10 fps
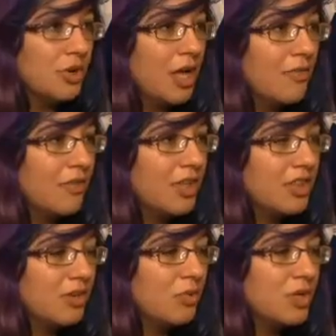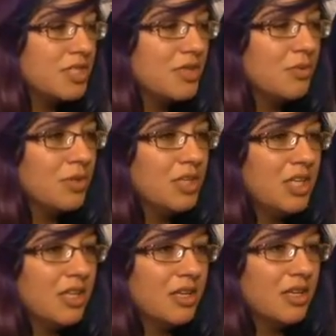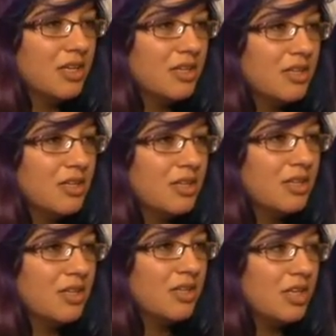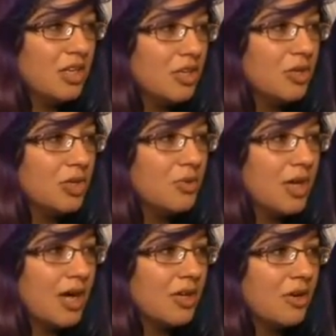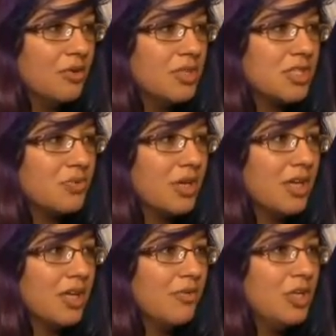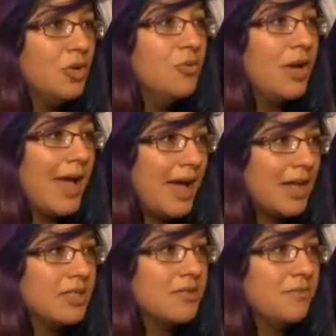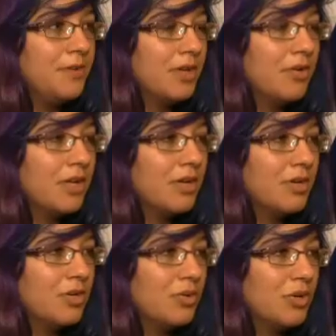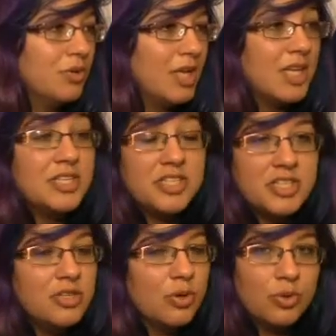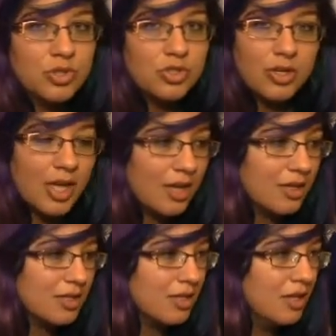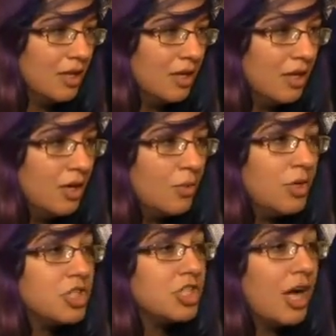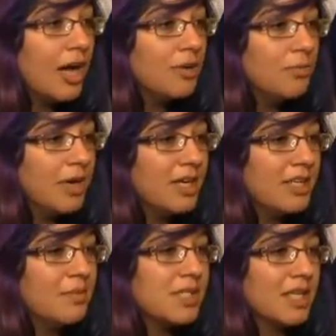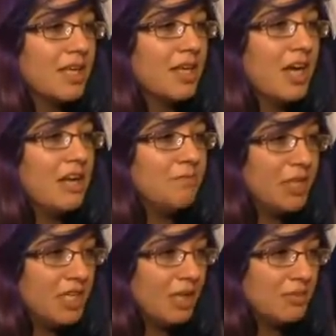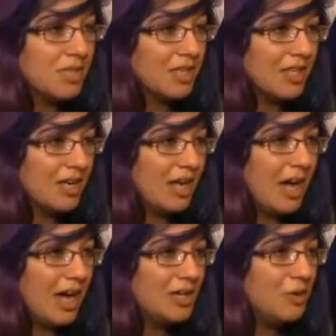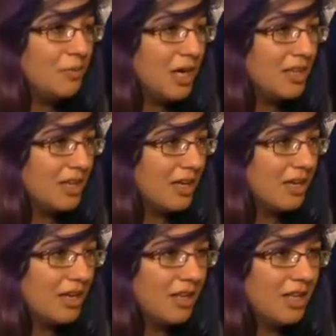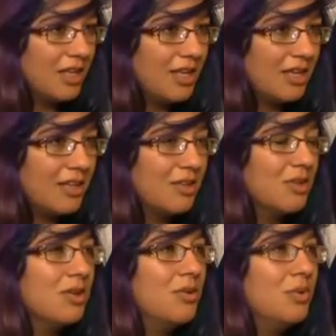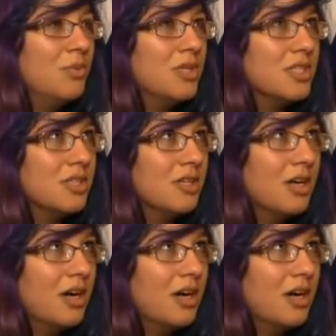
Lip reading: There wasn't really you know, you gotta go this way. If you had to figure it out on your own, it didn't hold your hand. Which, I don't mind games like that. I've played games like that. I don't mind that. Like, what was it?